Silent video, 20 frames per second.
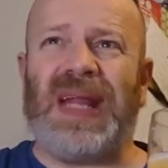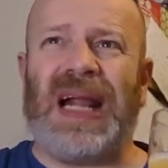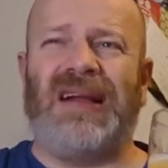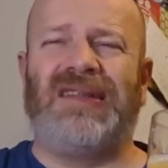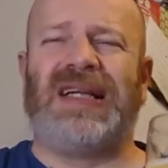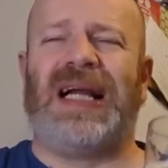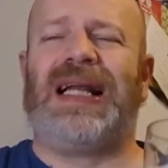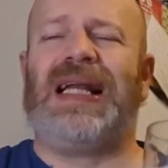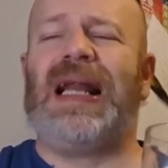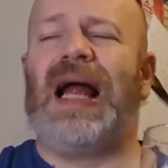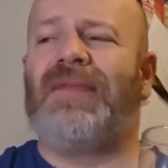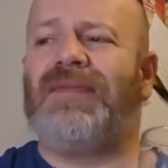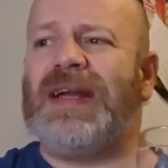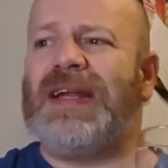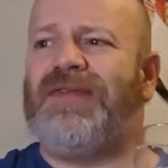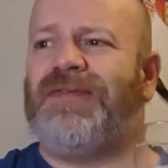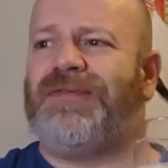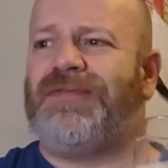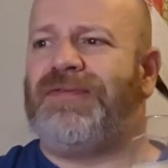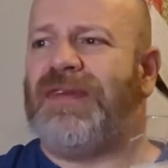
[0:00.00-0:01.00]
The lovely
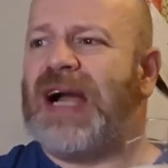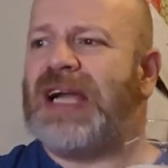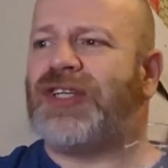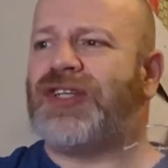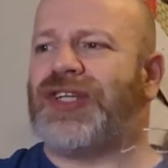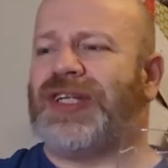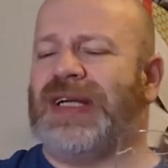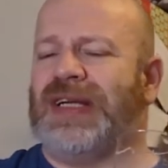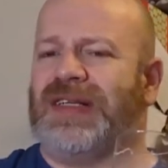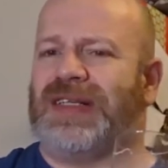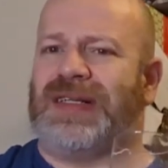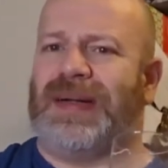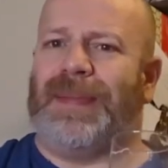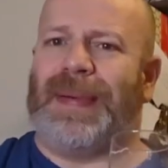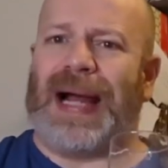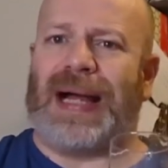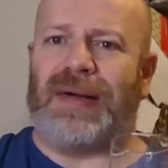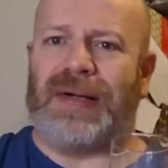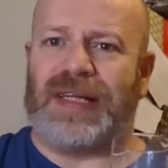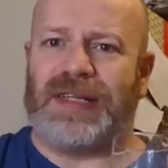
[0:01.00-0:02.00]
freshness
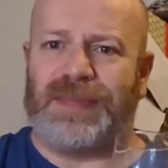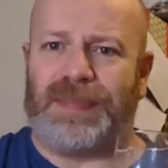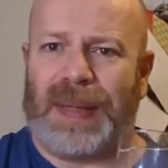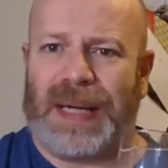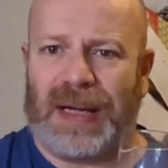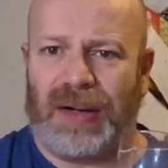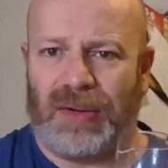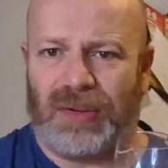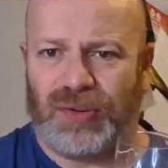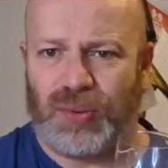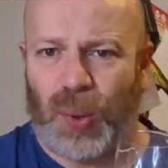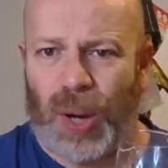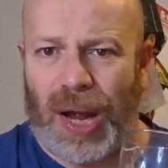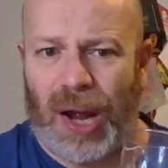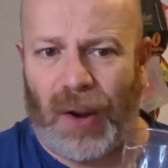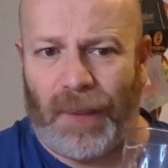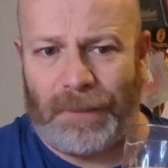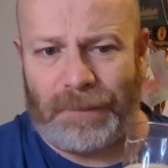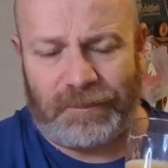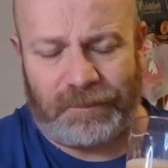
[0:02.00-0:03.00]
about this beer as
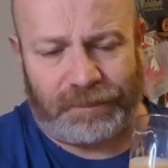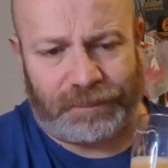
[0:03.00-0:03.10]
well.